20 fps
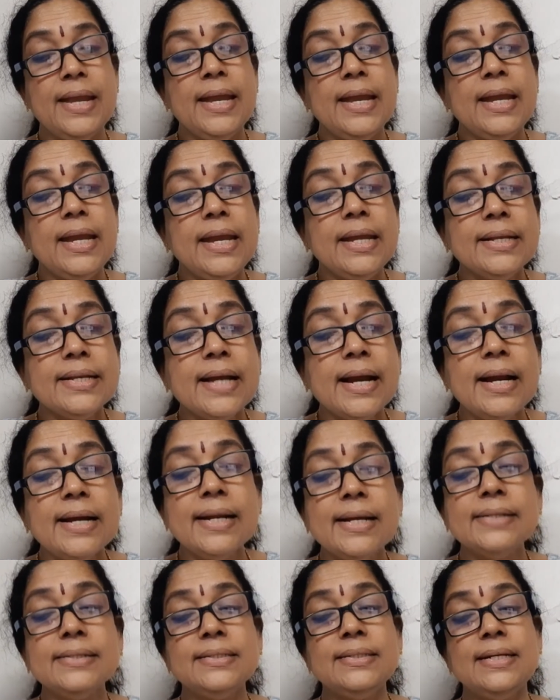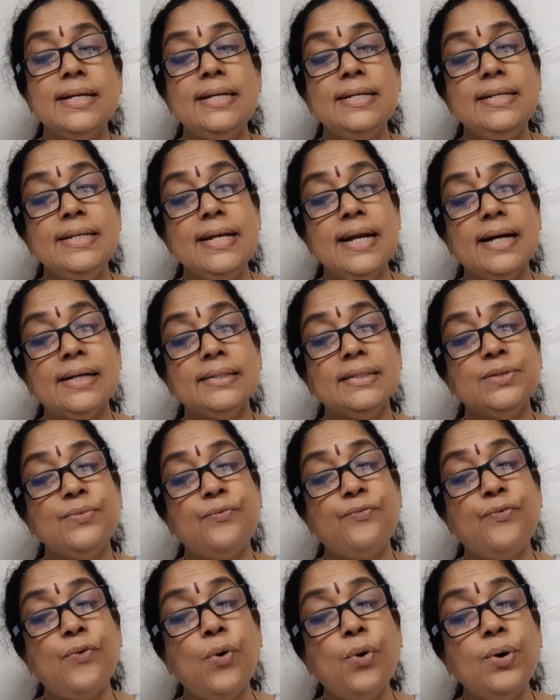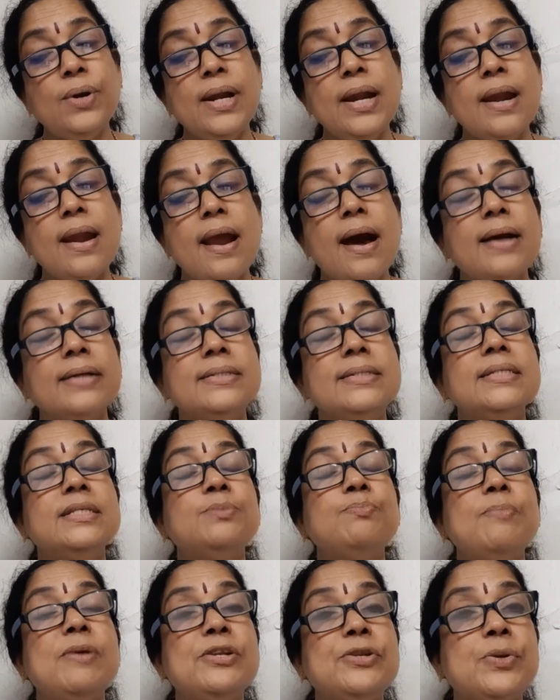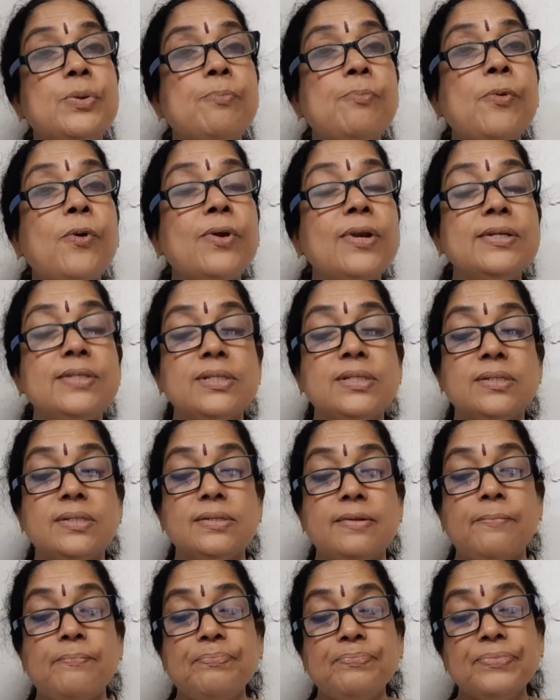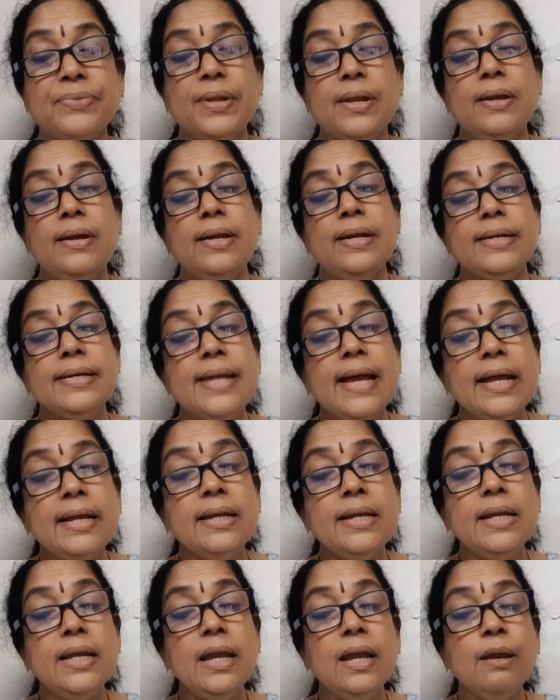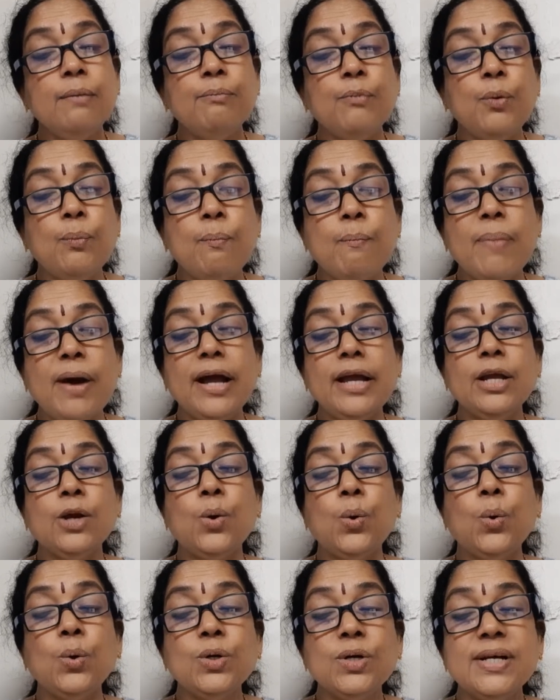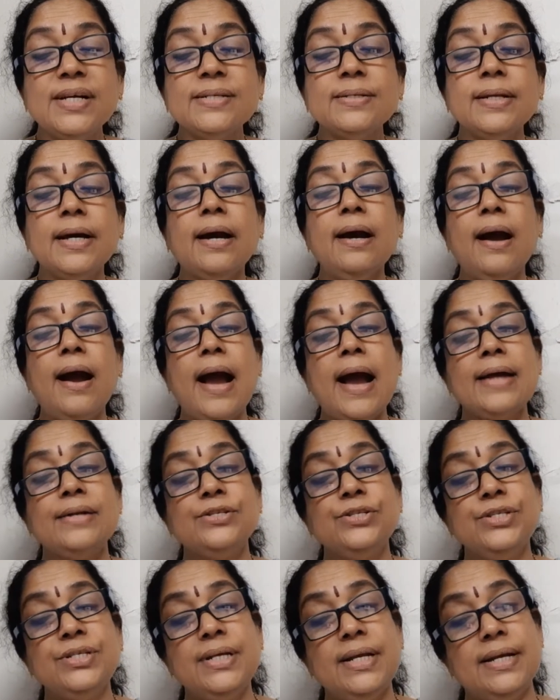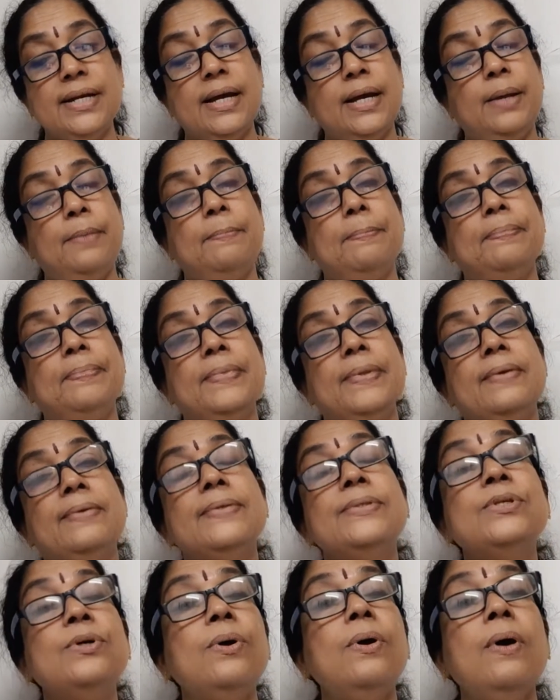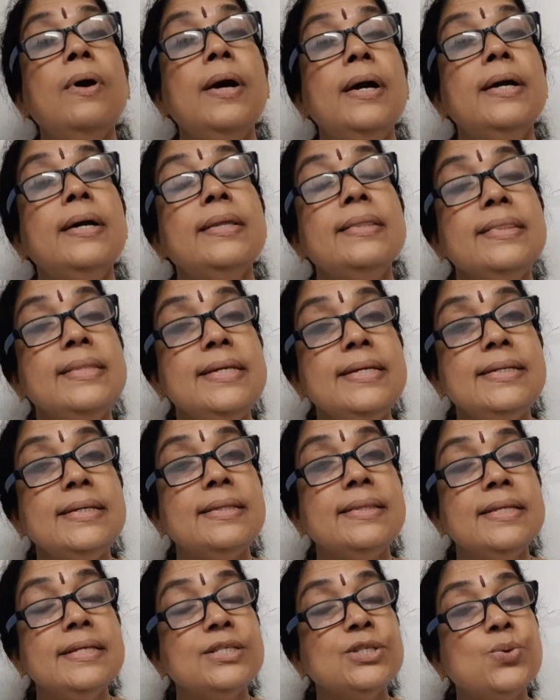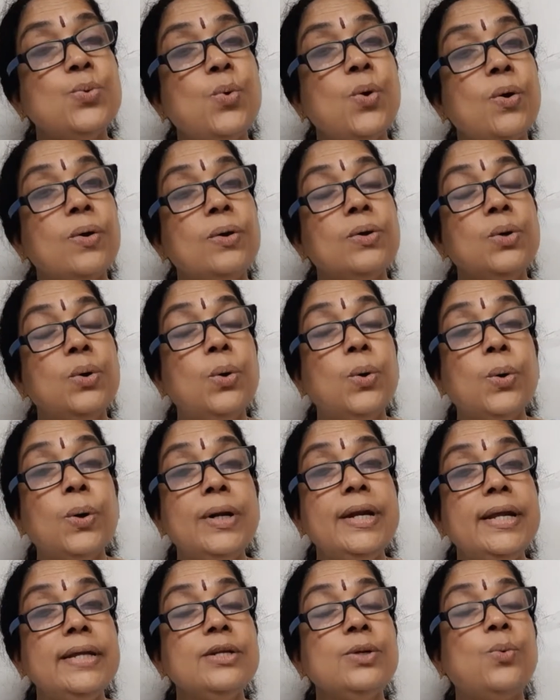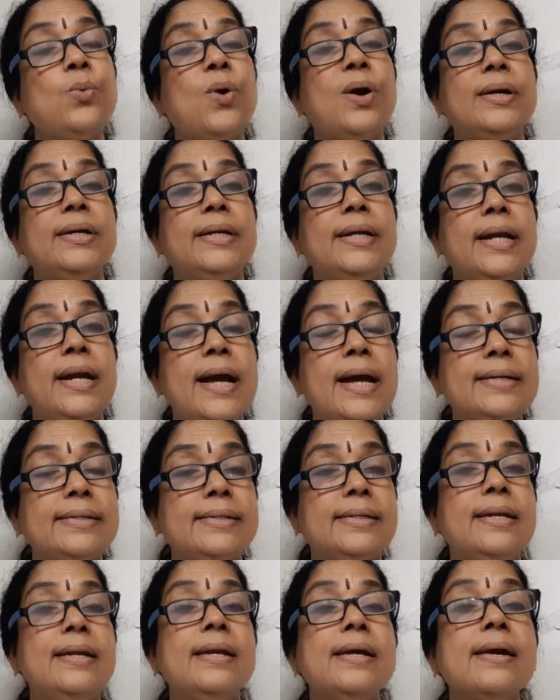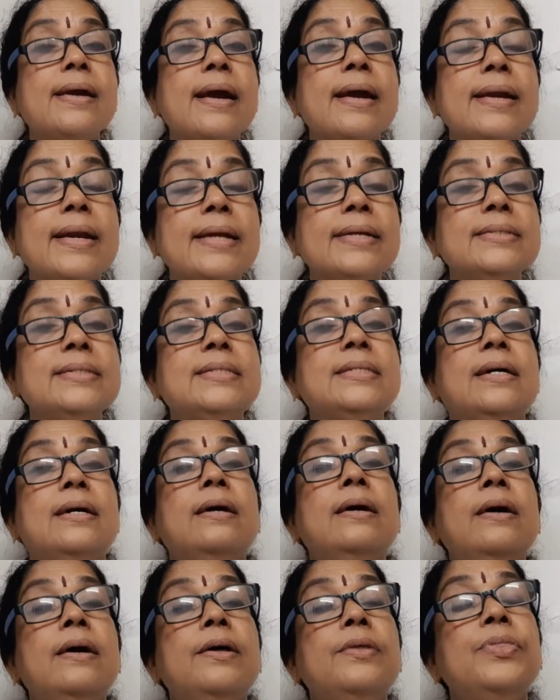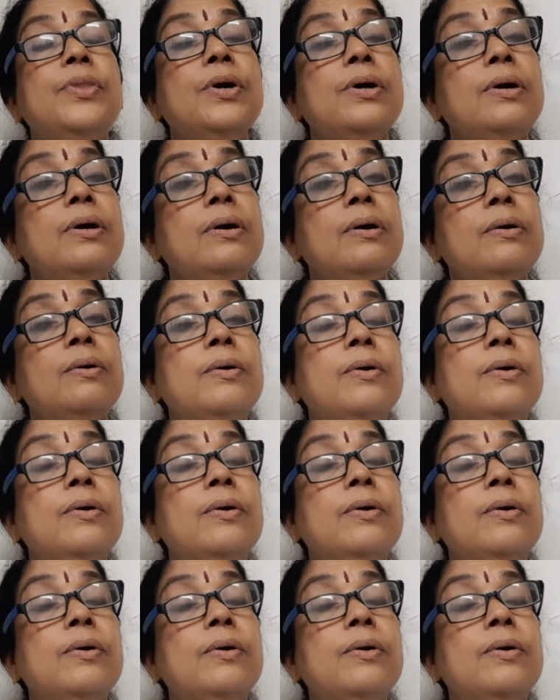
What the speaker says: It connects India's four largest metropolis: Delhi, Mumbai, Kolkata and Chennai. So this Golden Quadrilateral connects the